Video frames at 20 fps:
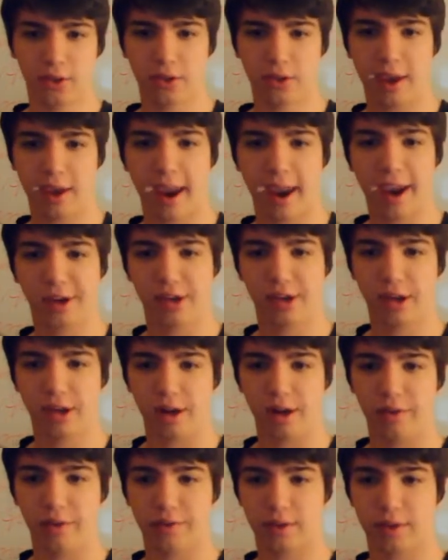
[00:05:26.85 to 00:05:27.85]
the
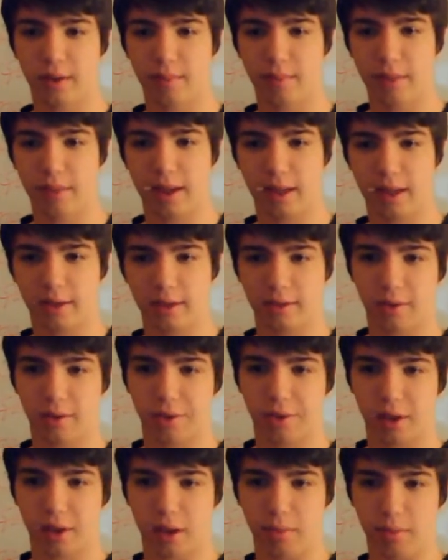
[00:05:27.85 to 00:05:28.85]
agent of making
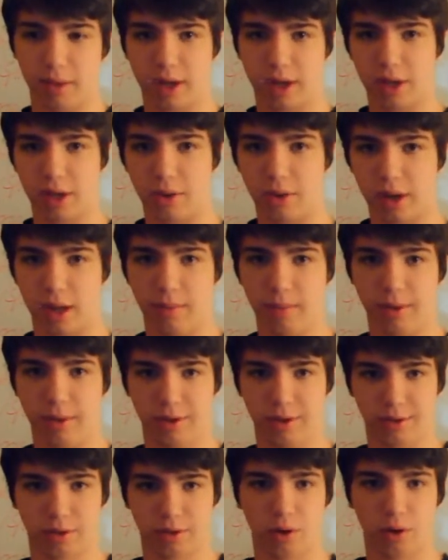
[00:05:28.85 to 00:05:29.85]
something obligatory can be
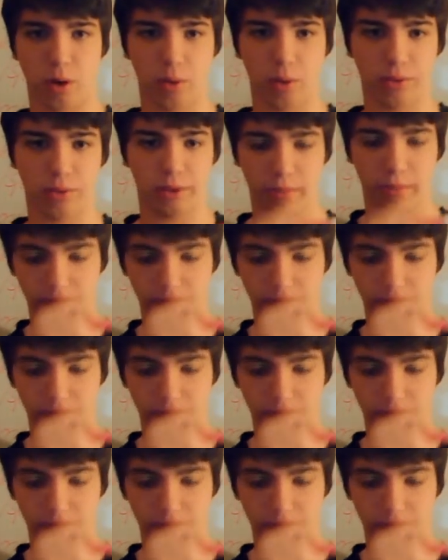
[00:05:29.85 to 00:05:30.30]
just your own.